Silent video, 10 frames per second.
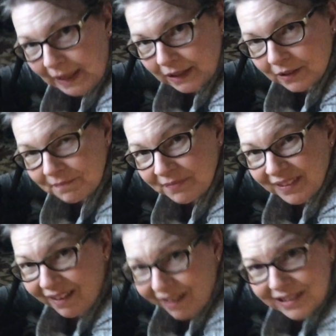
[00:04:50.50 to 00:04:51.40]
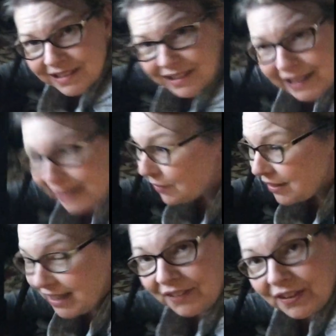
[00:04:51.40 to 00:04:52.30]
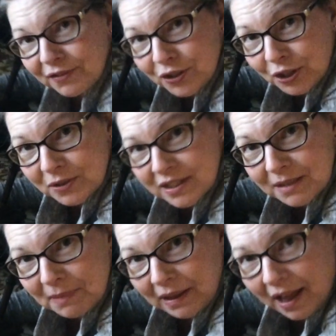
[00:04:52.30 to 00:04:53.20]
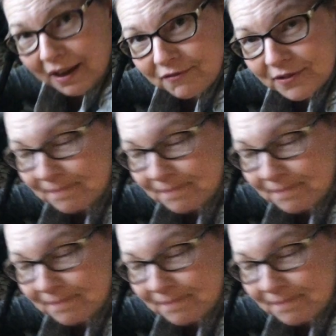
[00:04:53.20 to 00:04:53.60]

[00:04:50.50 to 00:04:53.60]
pedal. Honestly, I don't think I've ever used it in my life.